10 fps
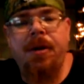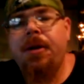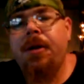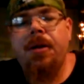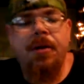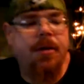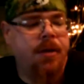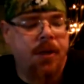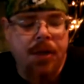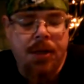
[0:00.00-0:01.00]
the little
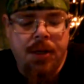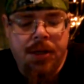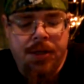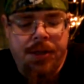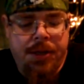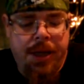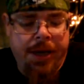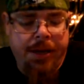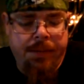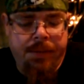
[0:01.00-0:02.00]
stick.